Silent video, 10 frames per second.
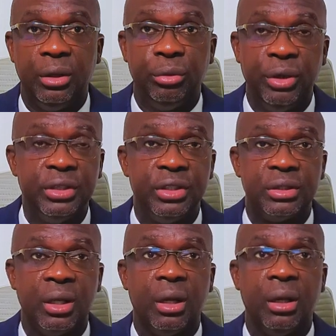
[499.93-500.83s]
and
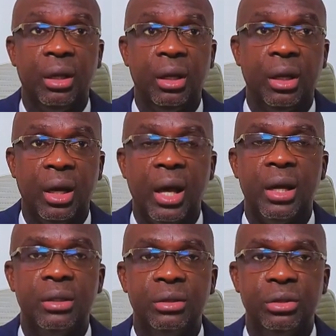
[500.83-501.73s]
register,
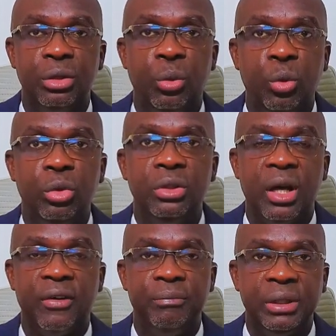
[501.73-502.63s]
and you
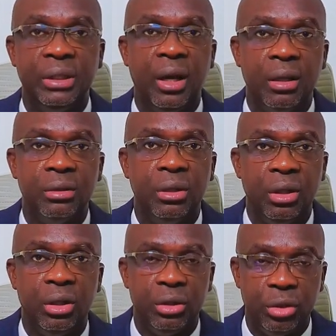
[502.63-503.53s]
would have
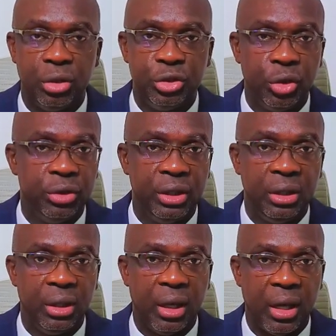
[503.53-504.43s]
begun your
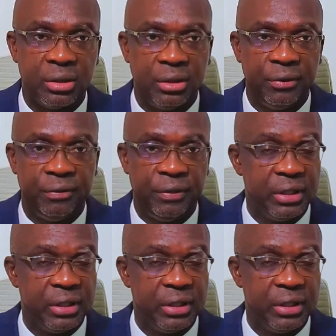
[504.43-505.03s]
journey as a